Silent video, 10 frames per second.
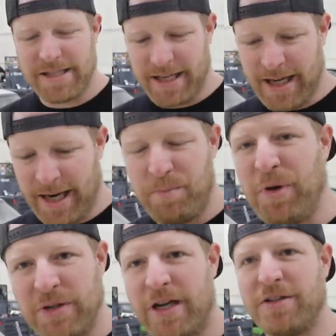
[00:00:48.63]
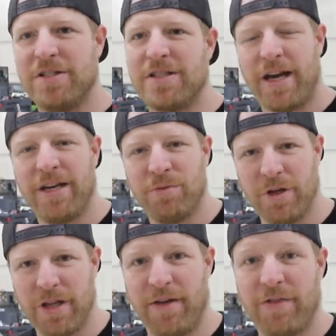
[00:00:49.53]
say, can I build out your design in
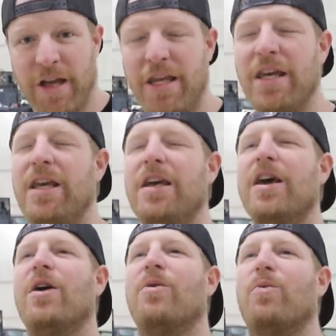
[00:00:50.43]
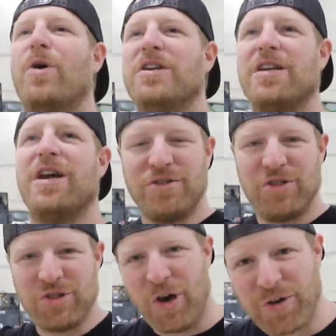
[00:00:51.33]
real life? And he was
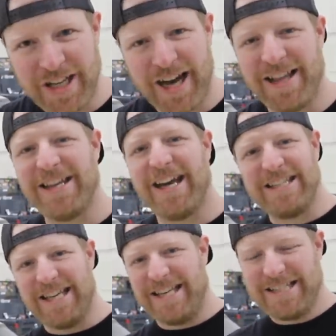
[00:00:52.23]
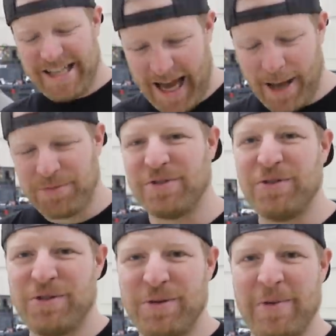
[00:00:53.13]
stoked on the idea. He said,
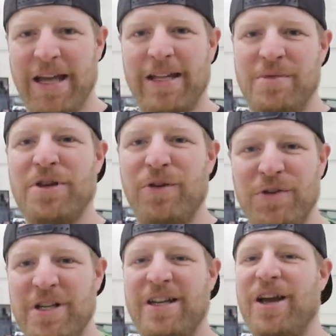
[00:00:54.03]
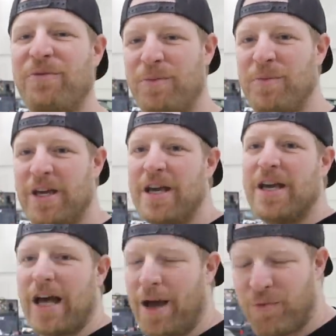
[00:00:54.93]
absolutely, man, let me know if you need any help from me.
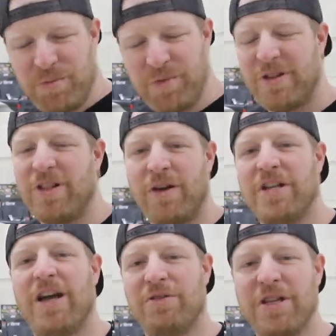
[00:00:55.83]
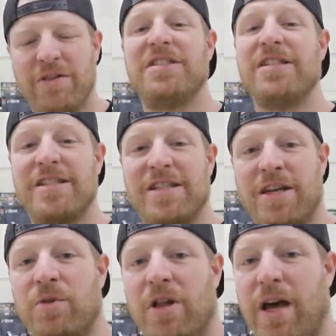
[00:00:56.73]
I would be loving, I would love to see this thing
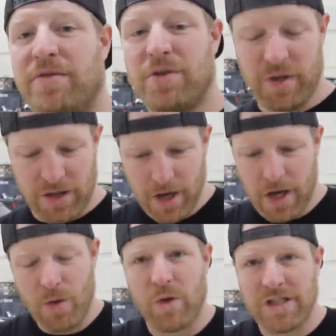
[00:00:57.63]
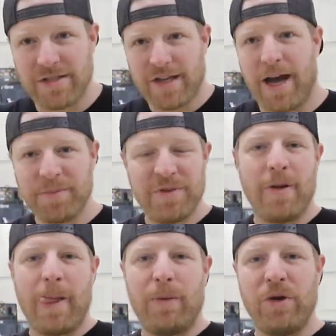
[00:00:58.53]
in real life. So we, we stopped,
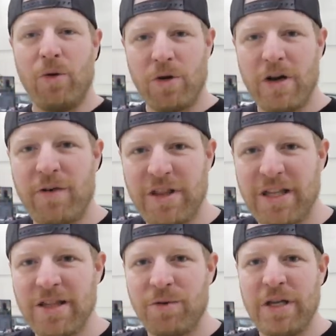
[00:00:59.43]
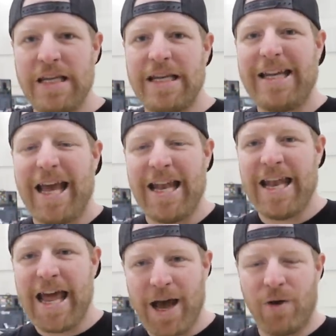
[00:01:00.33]
we ordered everything that we needed,
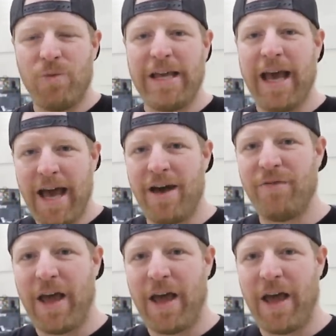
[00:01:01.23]
and now we have